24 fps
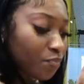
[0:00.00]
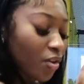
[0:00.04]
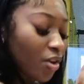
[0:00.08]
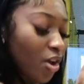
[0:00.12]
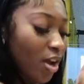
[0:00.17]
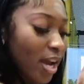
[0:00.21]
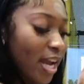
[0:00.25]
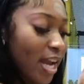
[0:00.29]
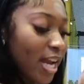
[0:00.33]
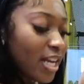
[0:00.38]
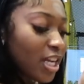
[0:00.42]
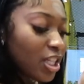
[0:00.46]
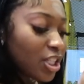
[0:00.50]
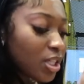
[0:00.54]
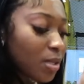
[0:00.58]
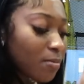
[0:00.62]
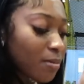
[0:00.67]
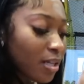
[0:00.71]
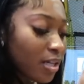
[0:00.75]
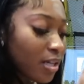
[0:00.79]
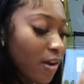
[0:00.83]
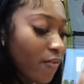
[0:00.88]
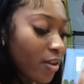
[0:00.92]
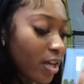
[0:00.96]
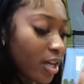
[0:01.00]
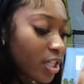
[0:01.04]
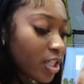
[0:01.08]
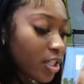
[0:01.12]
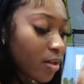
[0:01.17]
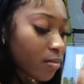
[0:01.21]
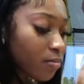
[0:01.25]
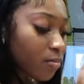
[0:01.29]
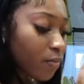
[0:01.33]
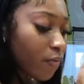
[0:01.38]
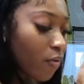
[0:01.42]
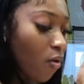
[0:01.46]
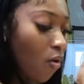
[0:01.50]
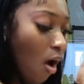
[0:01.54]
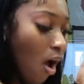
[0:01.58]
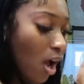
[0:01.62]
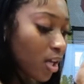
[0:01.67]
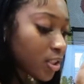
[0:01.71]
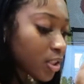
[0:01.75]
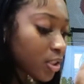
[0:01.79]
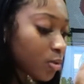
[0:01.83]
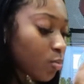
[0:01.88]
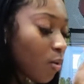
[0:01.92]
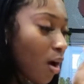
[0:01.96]
They're eating the chips like you've never eaten chips before, I
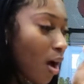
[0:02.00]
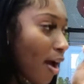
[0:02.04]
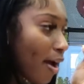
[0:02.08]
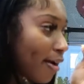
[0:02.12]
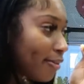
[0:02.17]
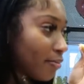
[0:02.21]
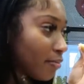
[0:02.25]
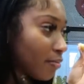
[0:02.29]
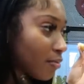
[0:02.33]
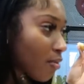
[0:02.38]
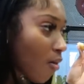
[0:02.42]
swear.